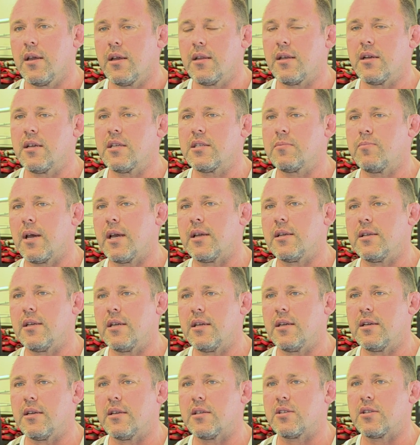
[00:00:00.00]
It is, mate,
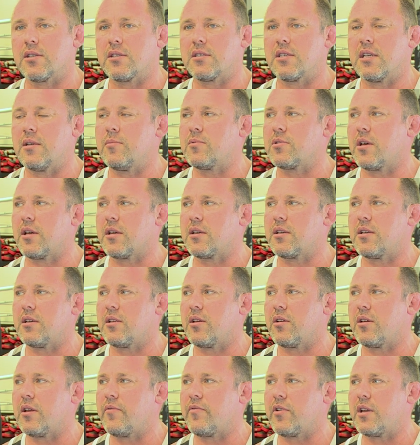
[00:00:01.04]
yeah. It just seems like, you
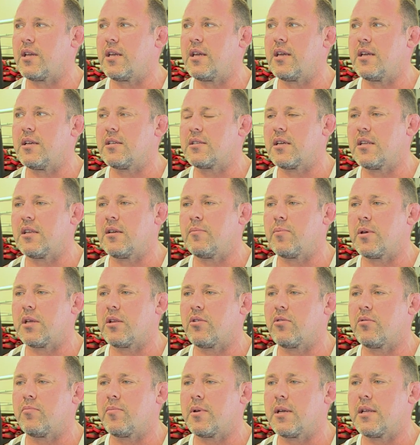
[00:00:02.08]
know, every year is getting
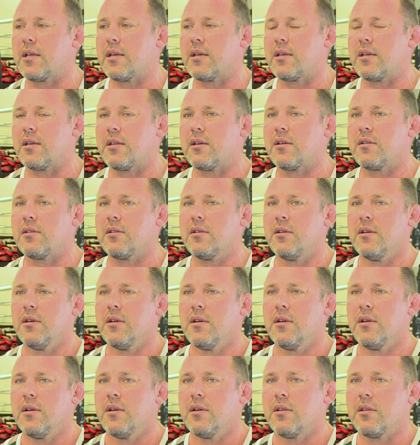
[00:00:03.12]
better and better, you know.
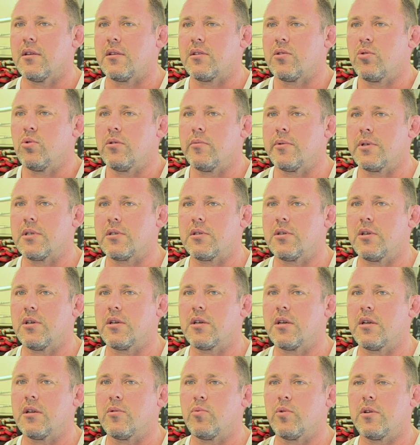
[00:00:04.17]
The tournament
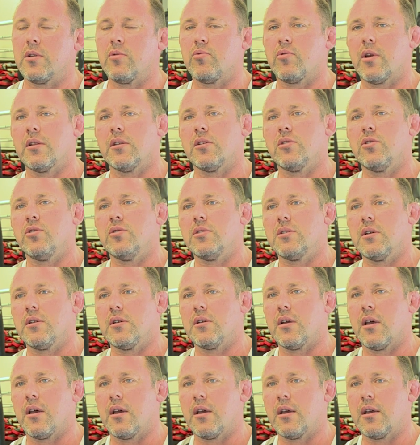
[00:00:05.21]
circuit, we run the New
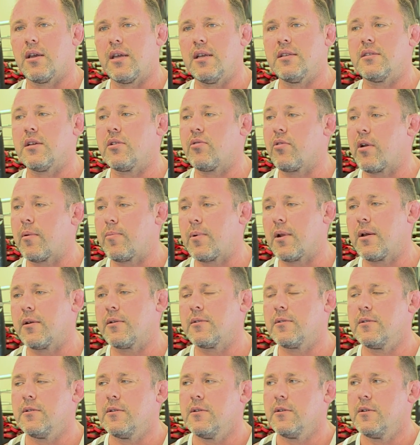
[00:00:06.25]
Zealand NZ Grappler.
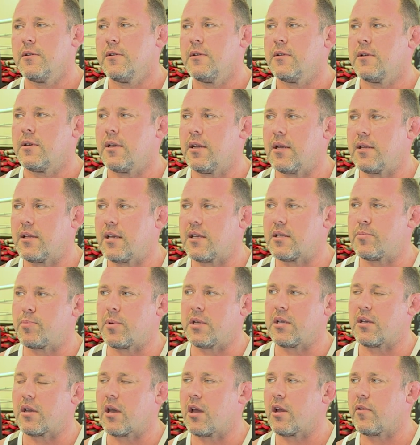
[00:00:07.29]
And that's
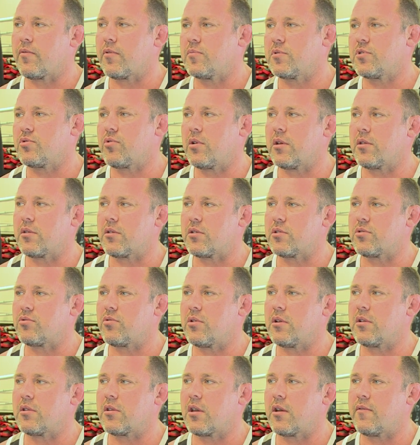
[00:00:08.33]
been going from strength to
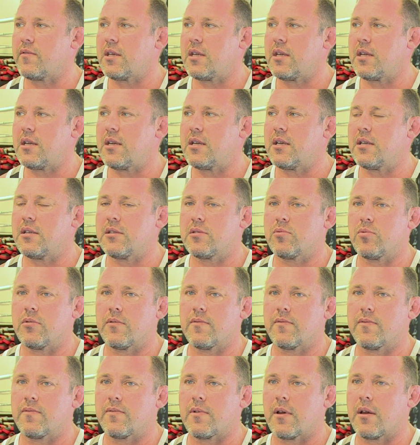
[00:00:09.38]
strength over the years.
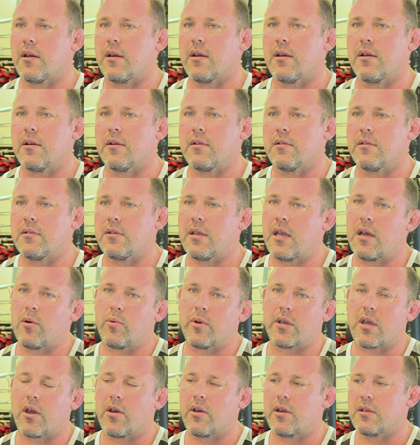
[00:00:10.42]
We've now
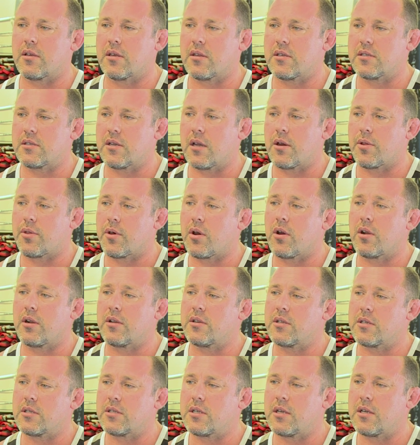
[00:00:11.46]
we're going into the South
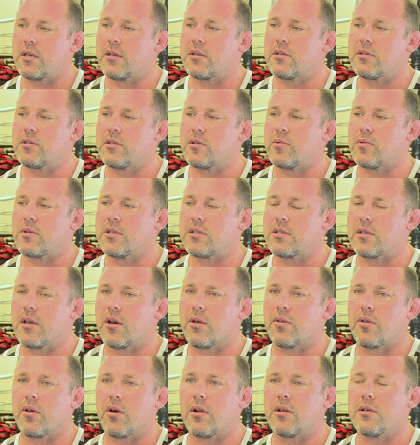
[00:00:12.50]
Island this year, two in the
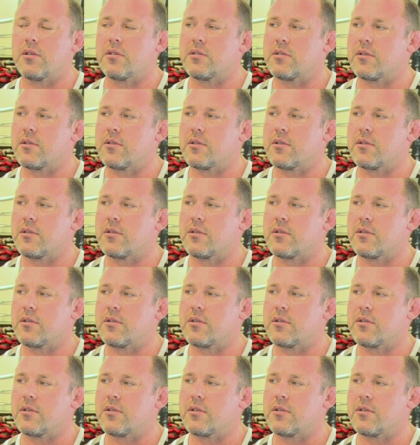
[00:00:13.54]
South Island.